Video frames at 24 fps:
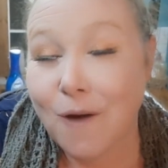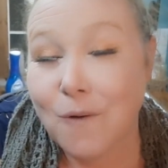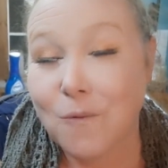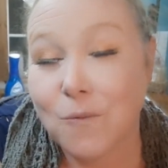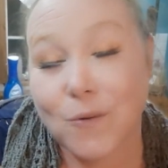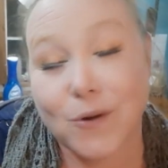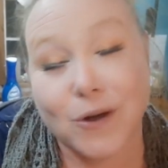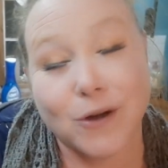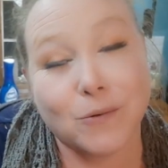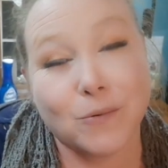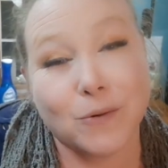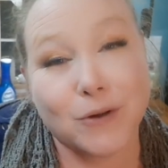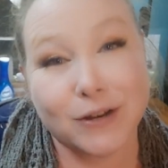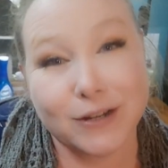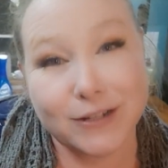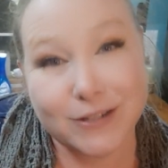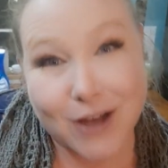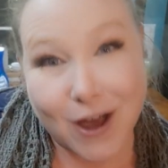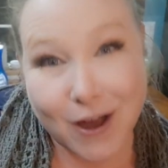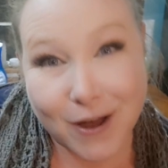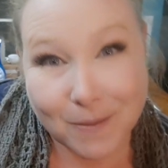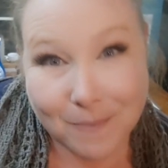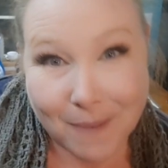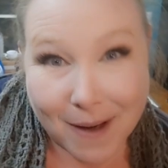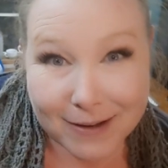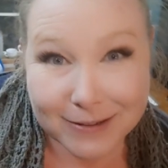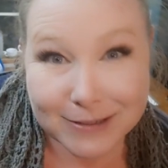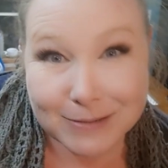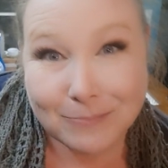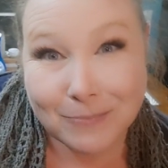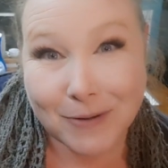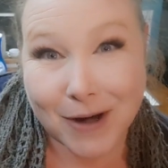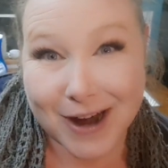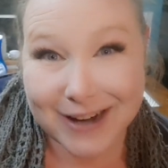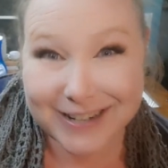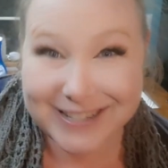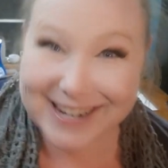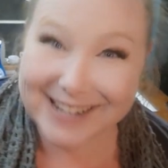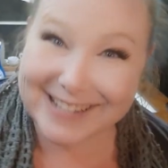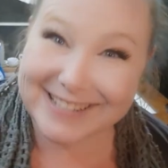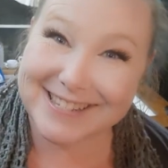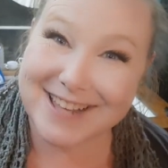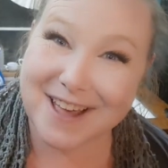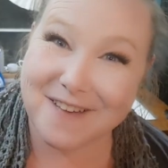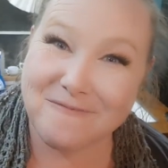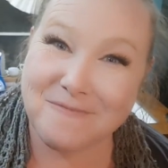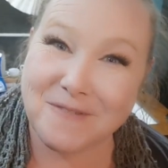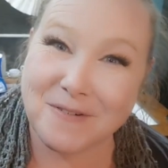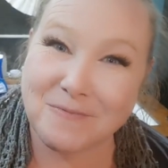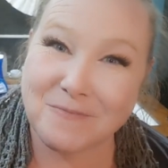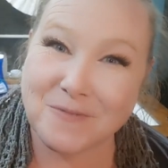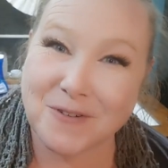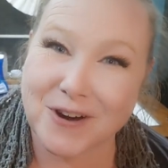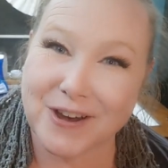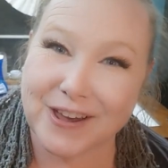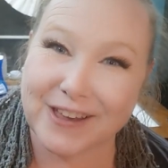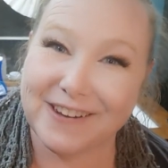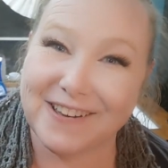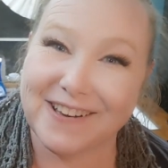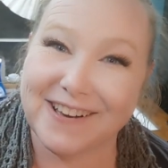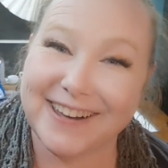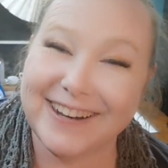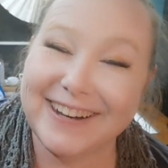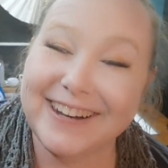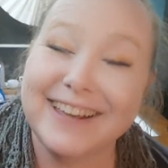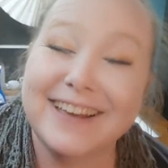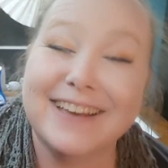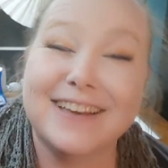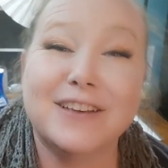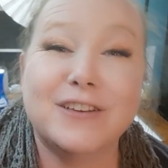where we're going to talk about some projects I've been working on.